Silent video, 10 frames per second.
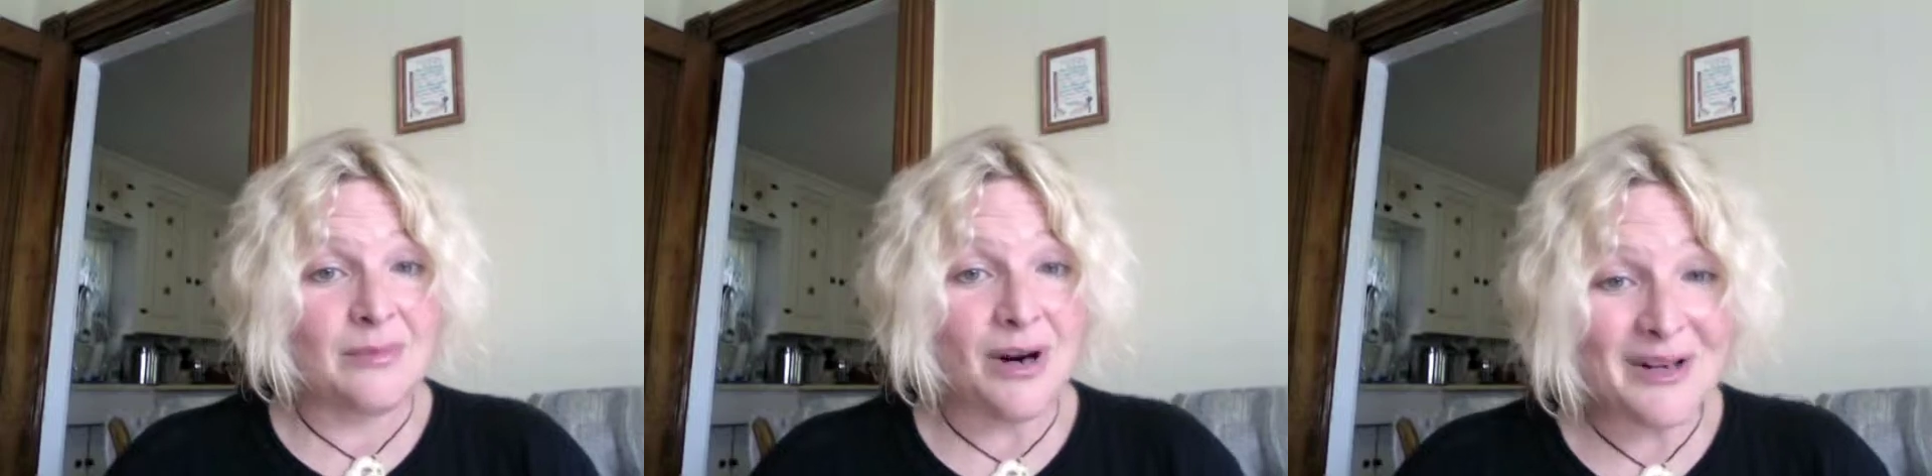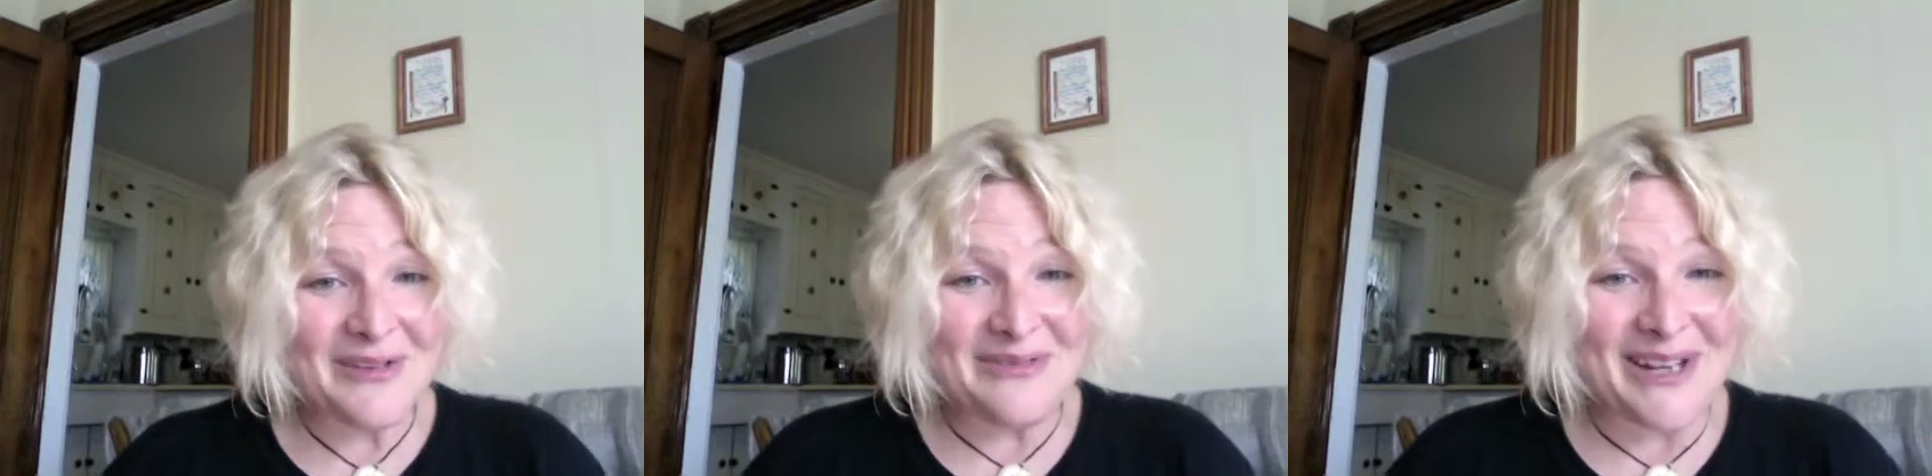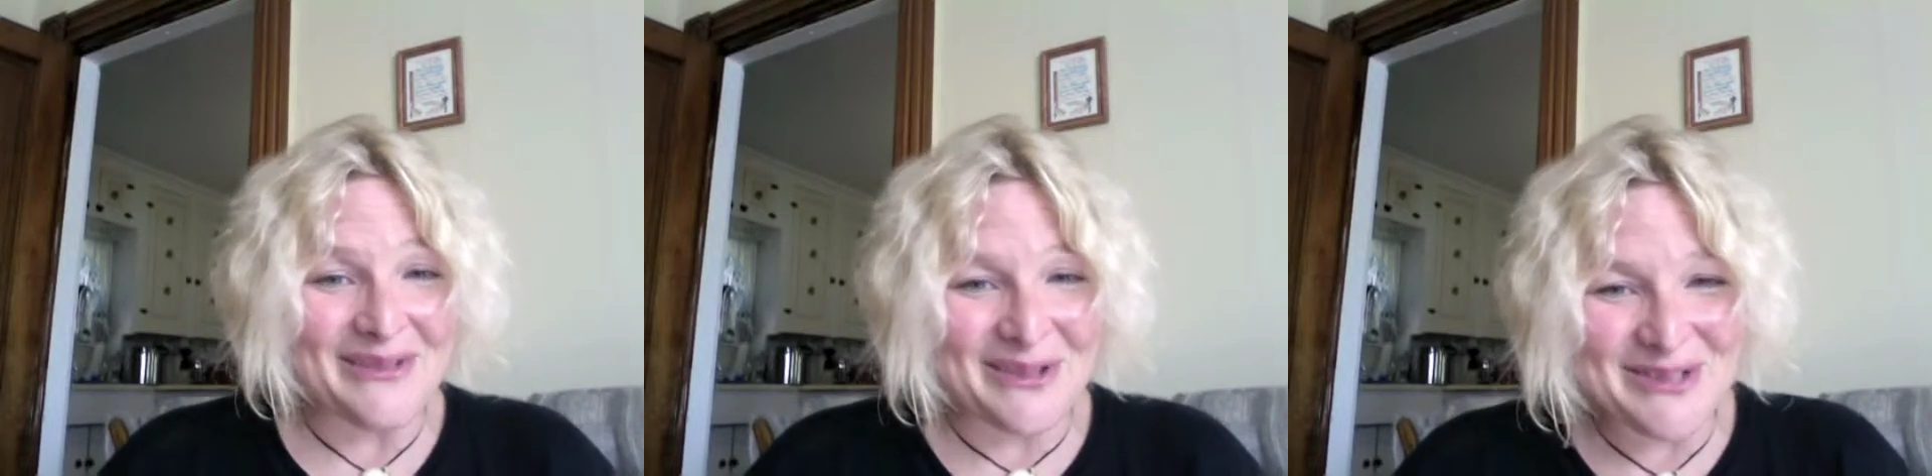party
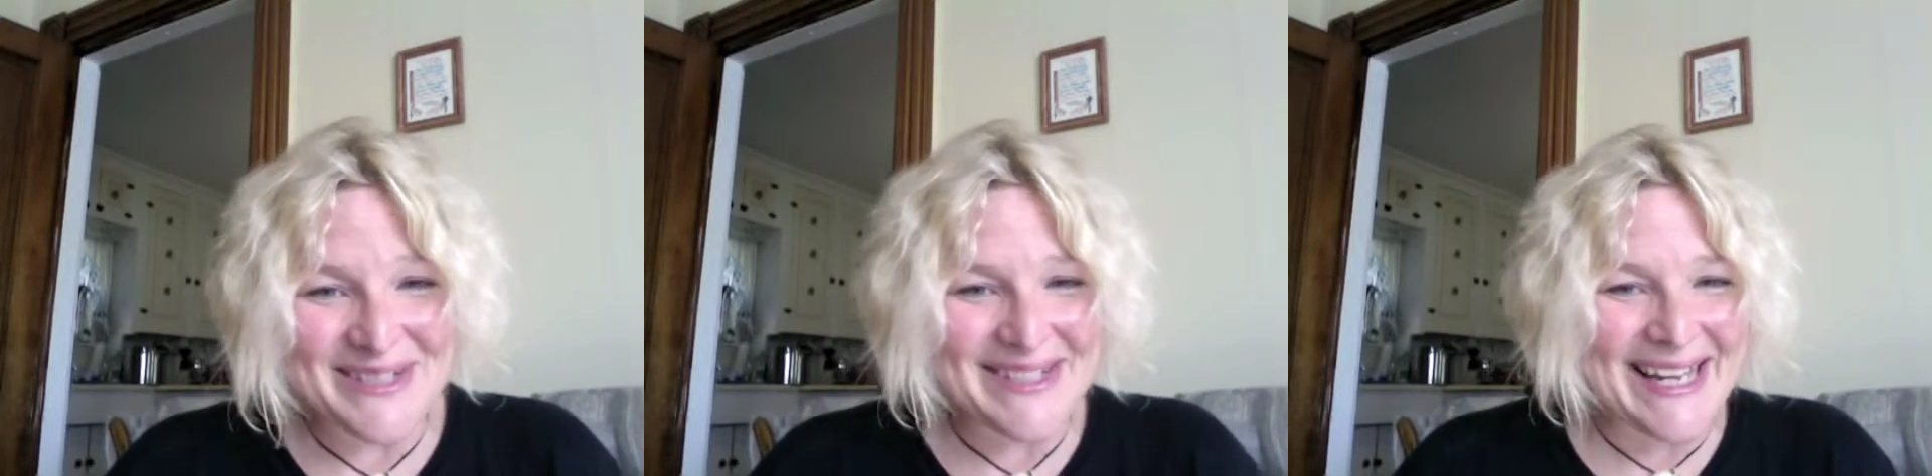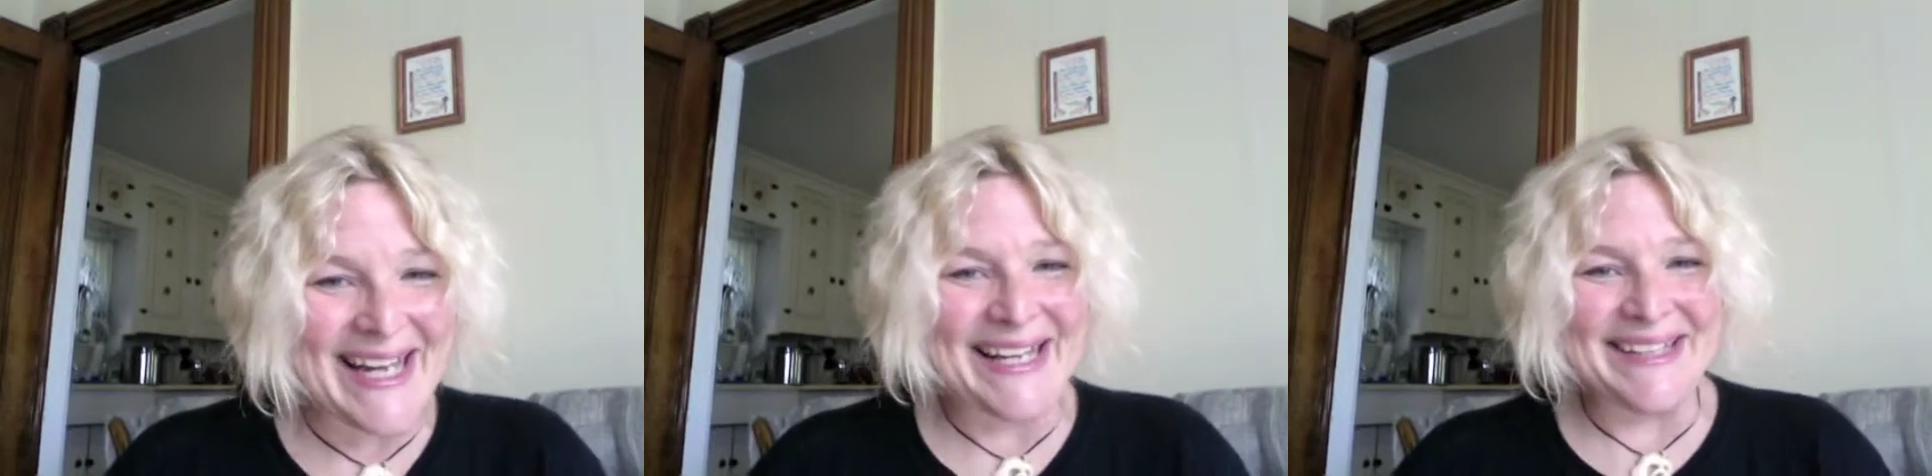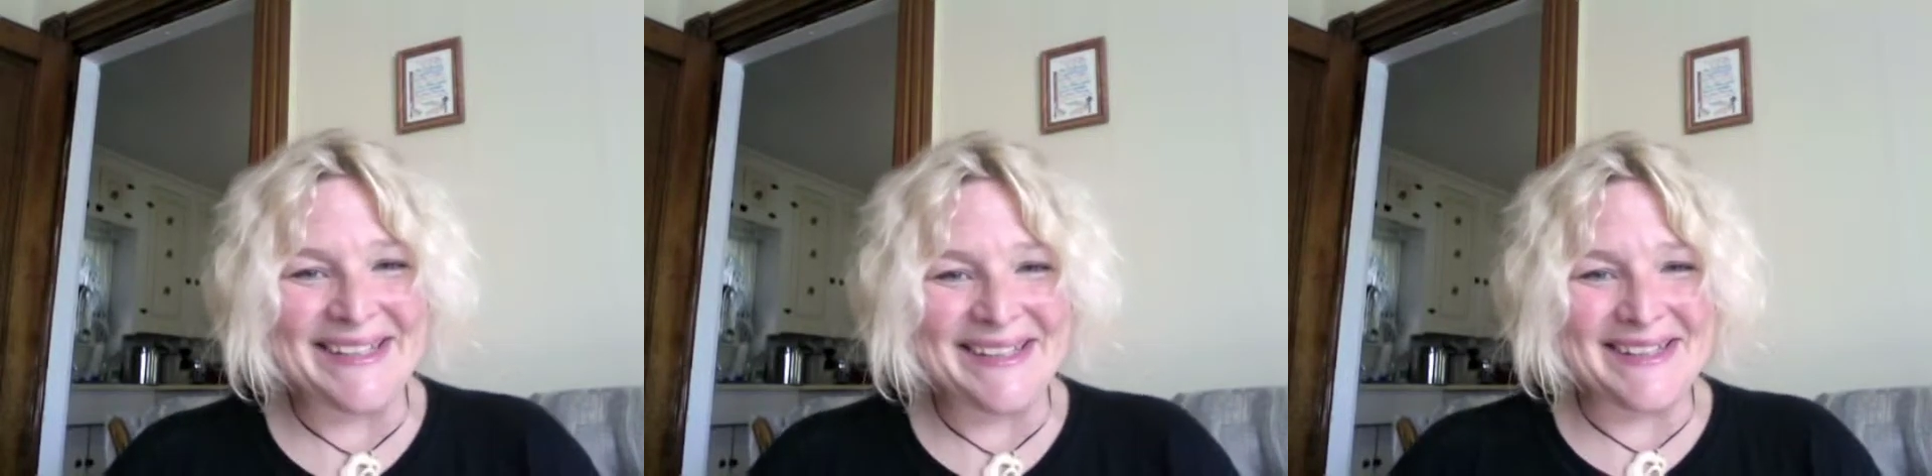favors
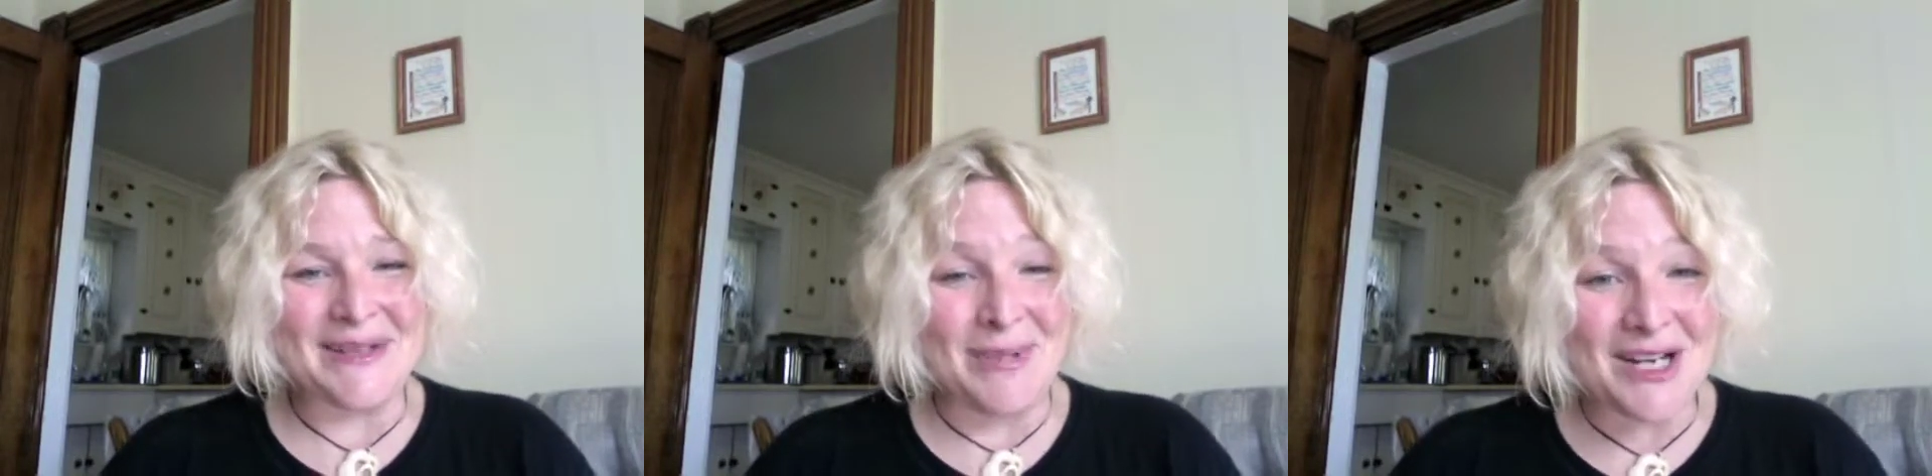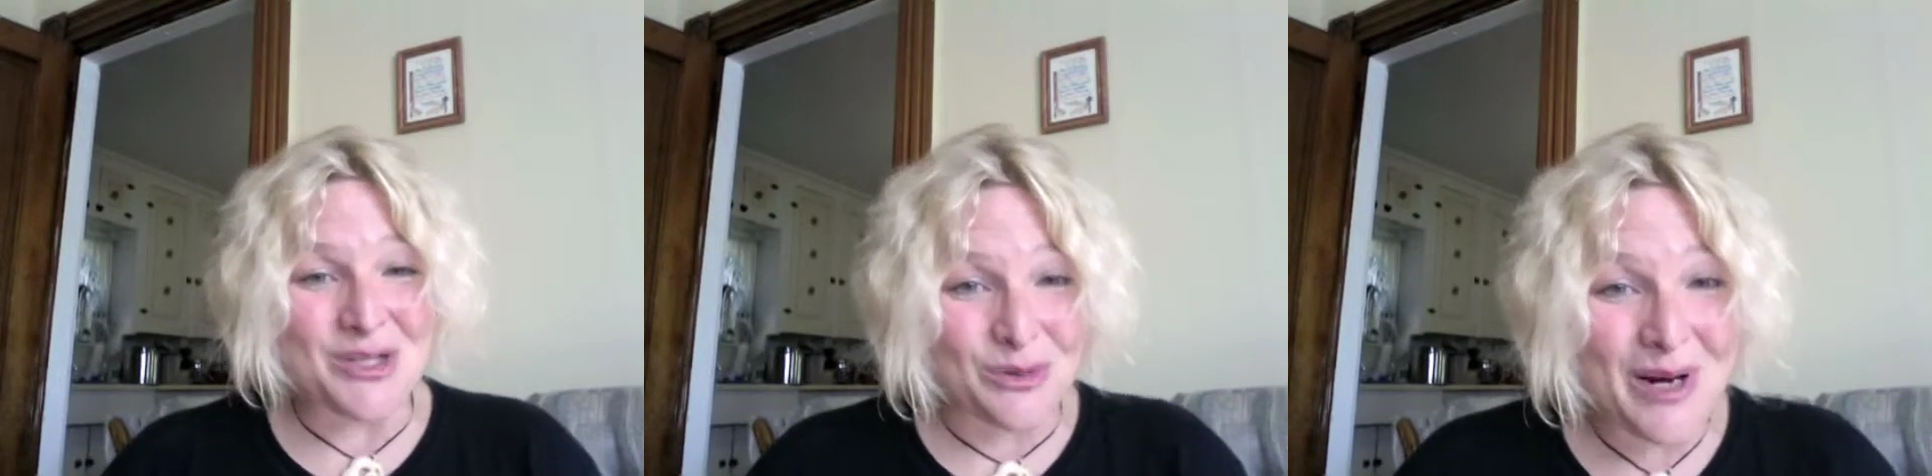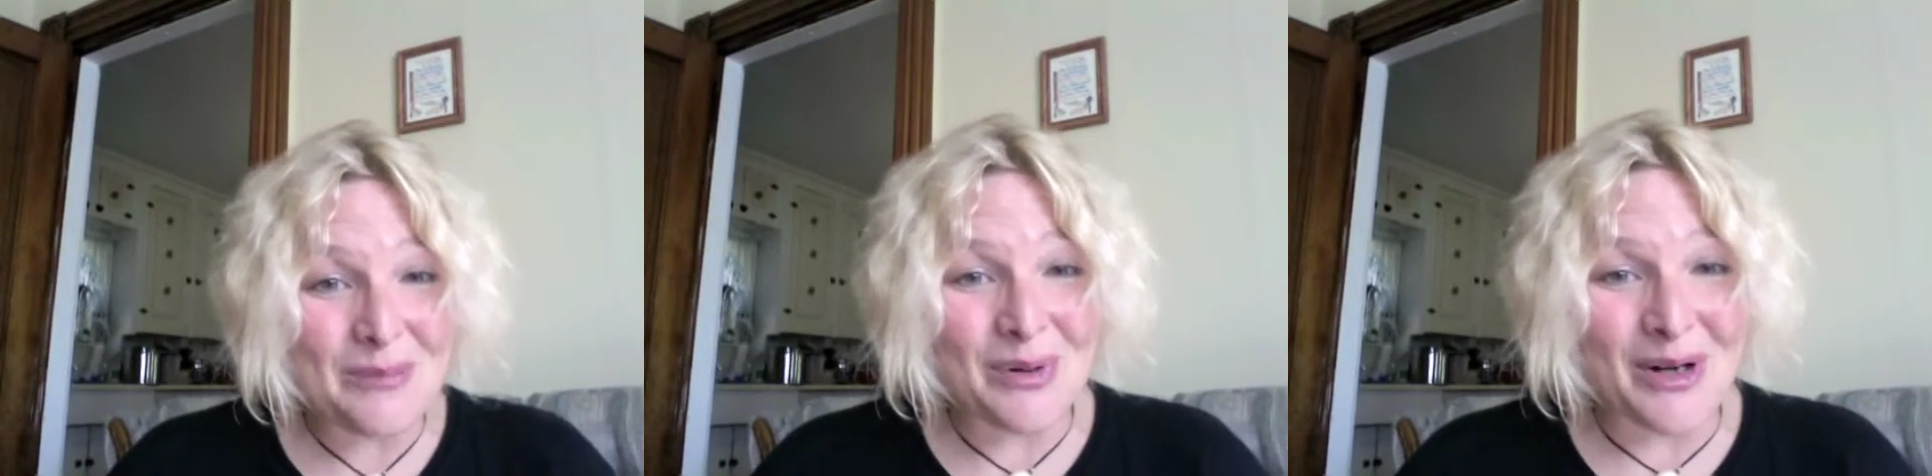at the
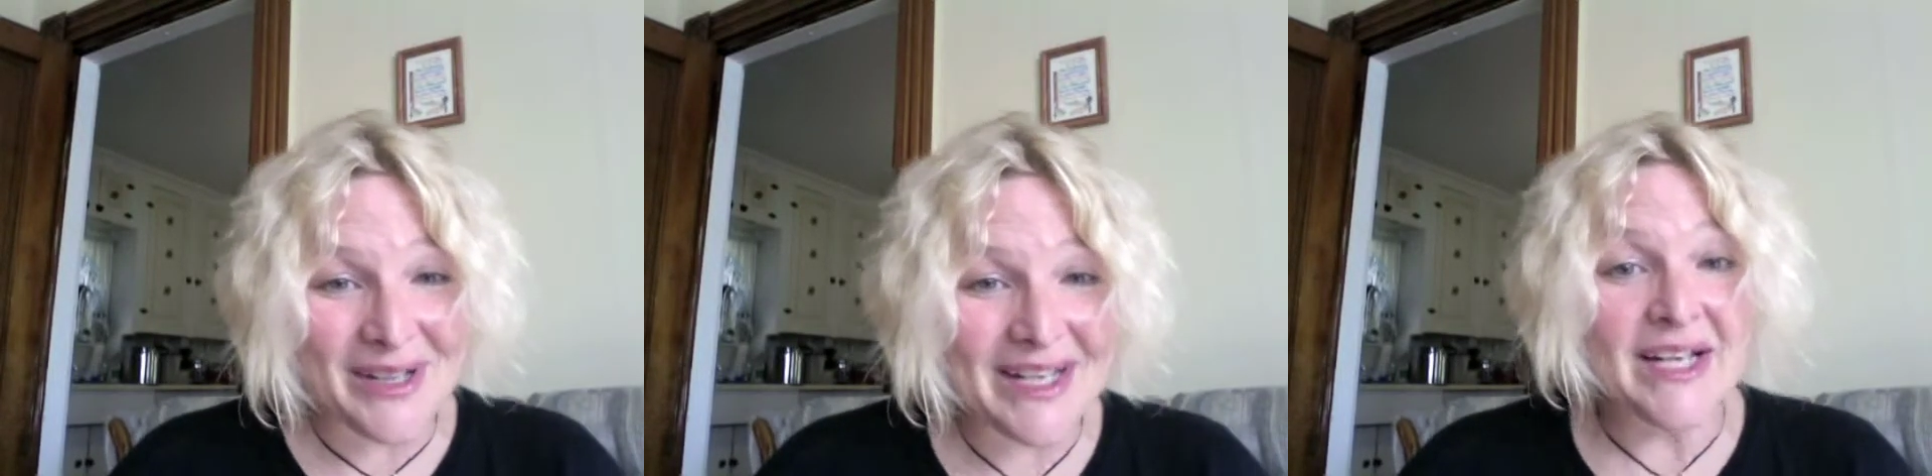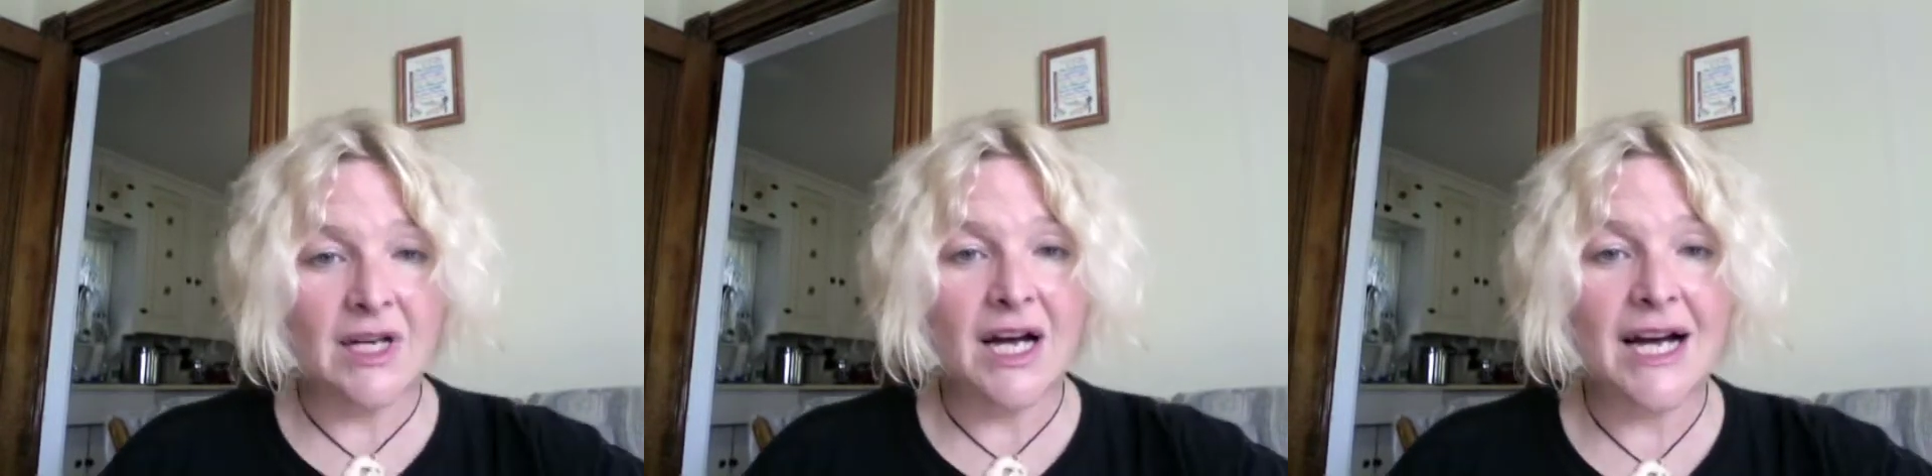bachelorette party.